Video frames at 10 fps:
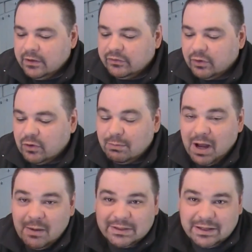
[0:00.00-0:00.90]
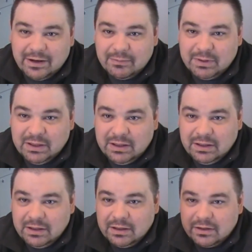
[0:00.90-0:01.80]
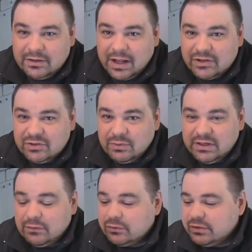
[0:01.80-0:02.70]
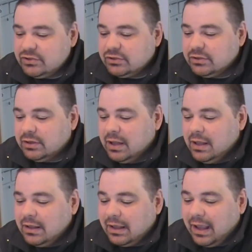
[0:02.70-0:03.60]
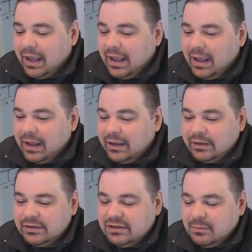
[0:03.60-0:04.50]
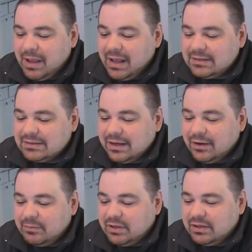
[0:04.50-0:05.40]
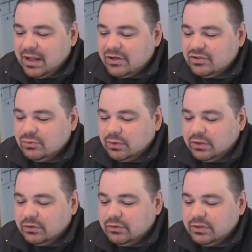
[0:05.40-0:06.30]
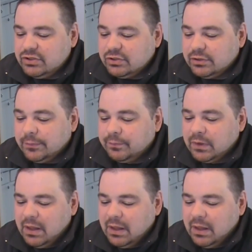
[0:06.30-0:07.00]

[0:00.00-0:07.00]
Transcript: So Bahamut cannot be attached to an evil creature, and Tiamat's cannot be attached to a good creature.